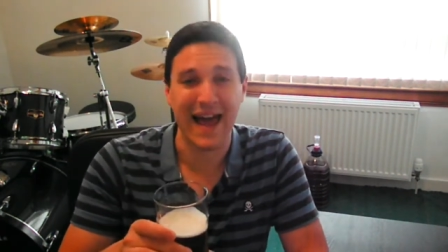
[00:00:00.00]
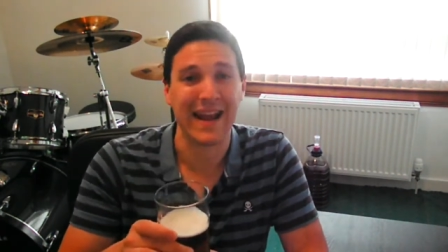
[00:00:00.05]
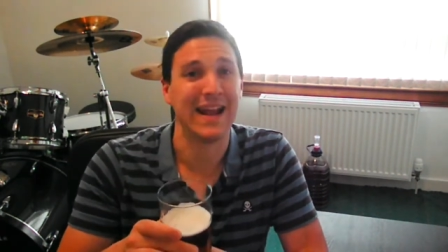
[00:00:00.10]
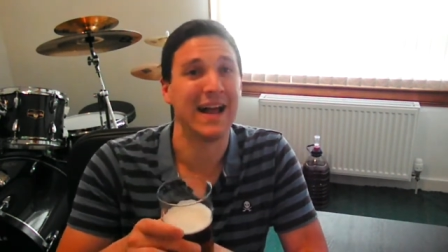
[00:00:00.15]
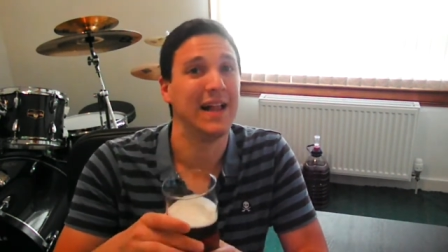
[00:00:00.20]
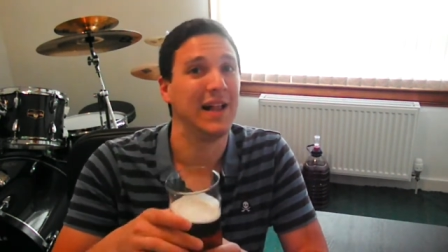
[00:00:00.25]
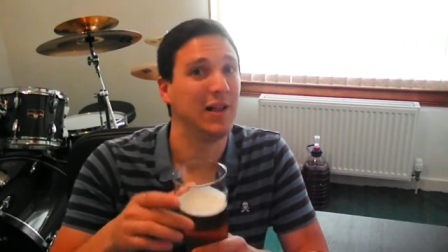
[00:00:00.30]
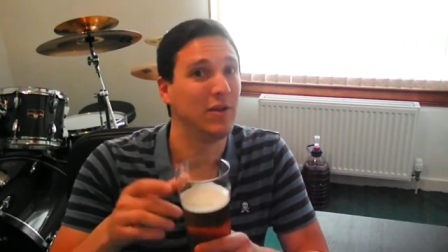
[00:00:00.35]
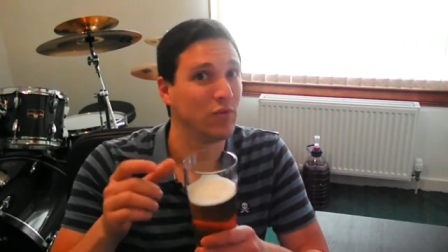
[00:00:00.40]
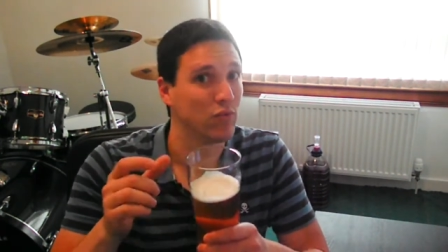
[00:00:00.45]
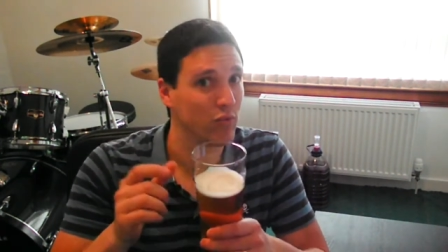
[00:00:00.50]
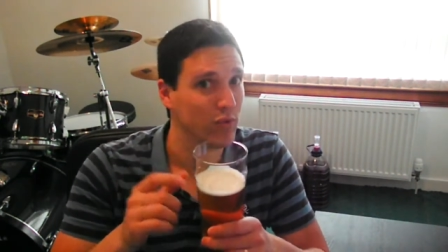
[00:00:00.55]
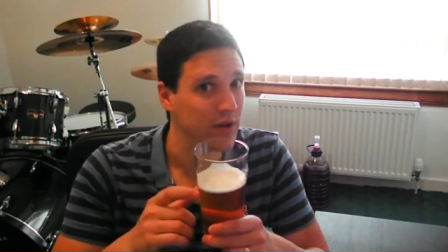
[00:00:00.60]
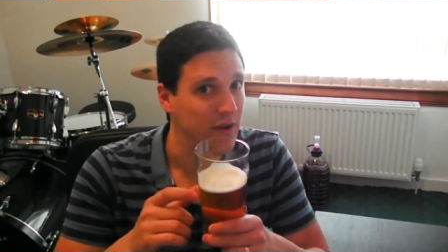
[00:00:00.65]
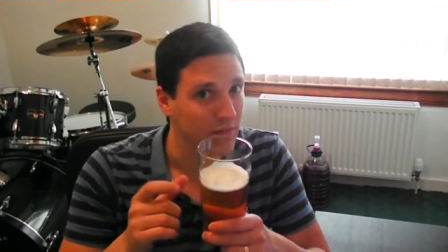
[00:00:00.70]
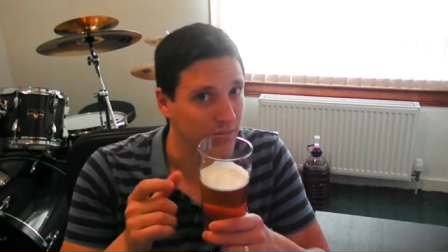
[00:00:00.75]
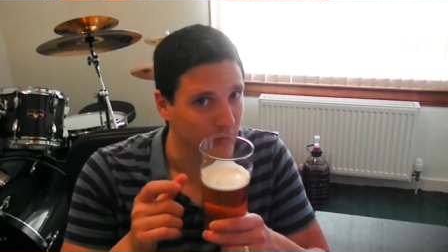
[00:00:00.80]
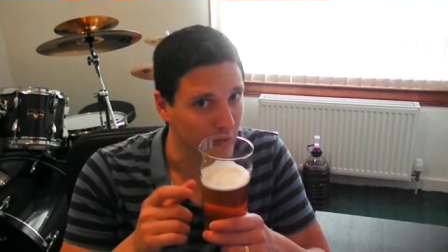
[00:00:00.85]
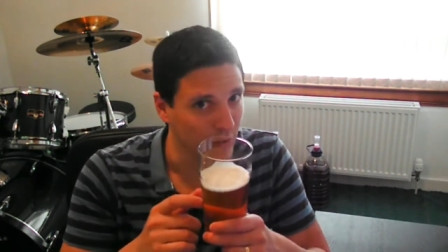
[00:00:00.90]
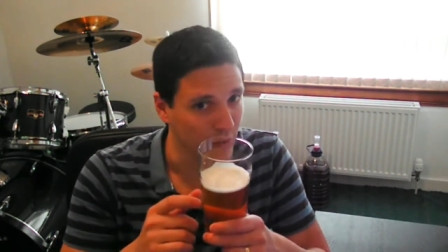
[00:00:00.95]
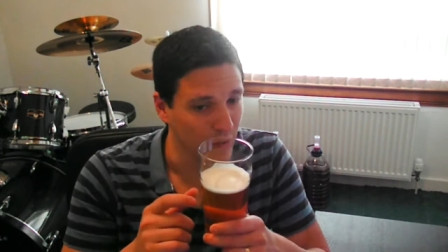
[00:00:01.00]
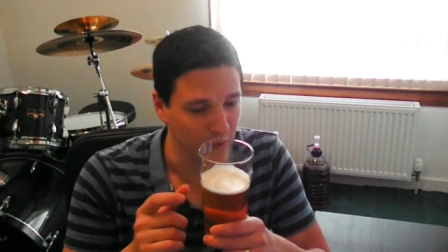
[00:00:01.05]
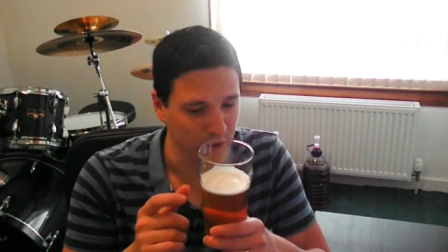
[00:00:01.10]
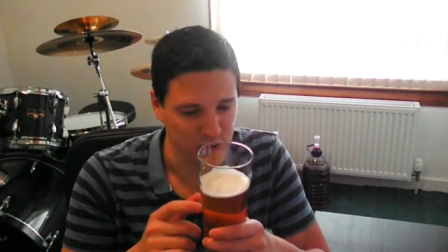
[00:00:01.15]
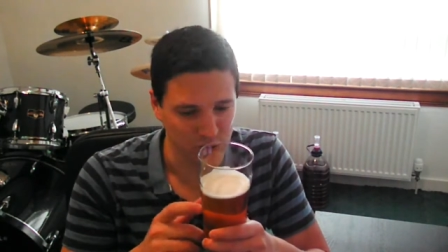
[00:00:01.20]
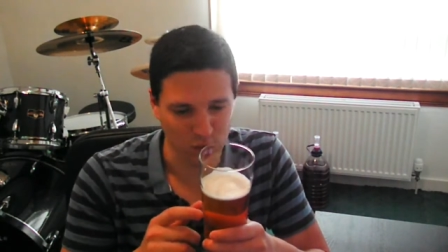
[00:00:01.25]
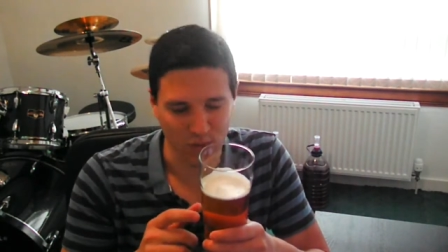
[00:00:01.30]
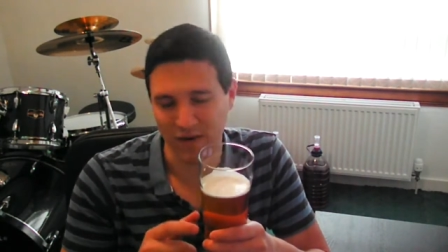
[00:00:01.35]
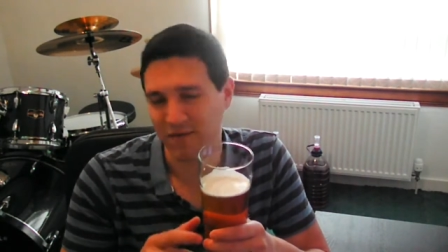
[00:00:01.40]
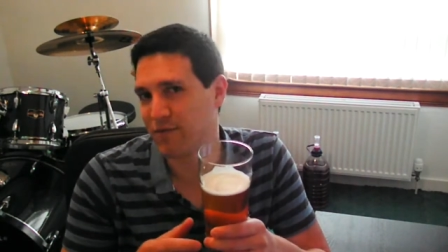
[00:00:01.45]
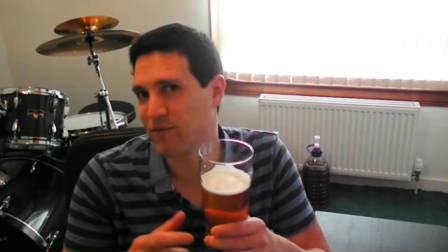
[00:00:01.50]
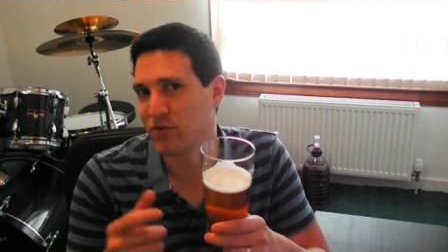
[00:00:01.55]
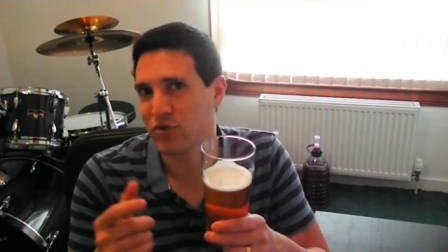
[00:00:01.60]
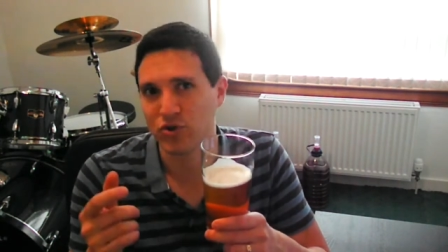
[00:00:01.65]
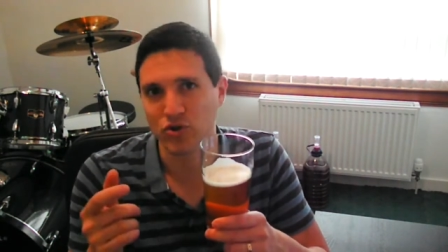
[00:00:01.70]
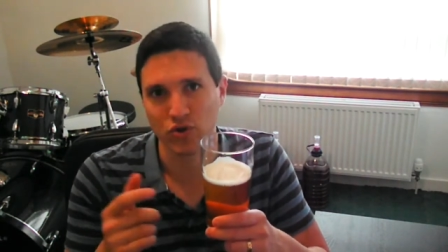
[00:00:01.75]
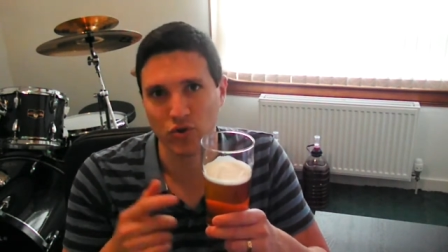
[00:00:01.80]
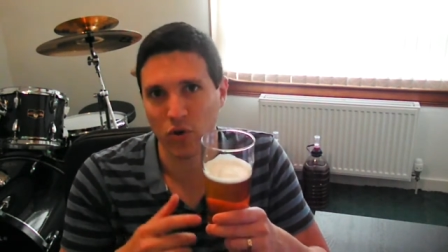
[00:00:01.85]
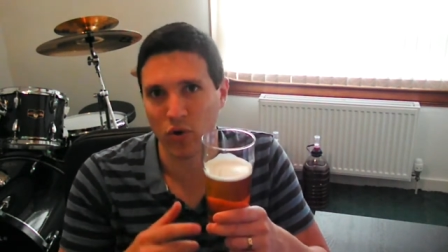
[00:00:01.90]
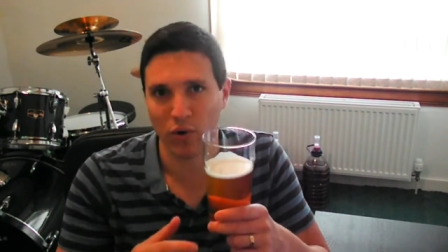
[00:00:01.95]
and I'll re-brew this one for
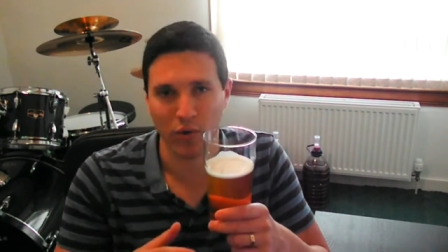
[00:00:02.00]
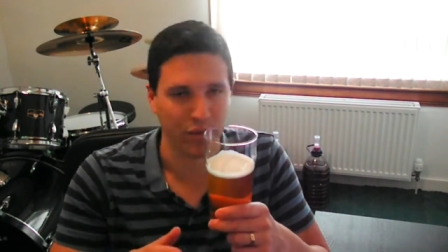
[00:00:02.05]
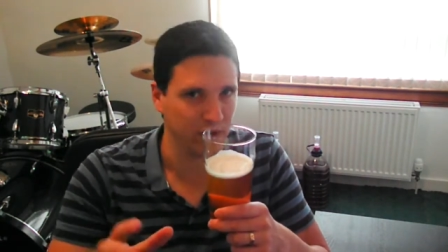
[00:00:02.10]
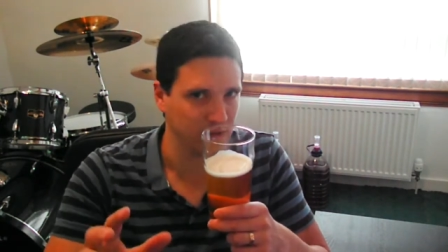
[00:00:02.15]
sure.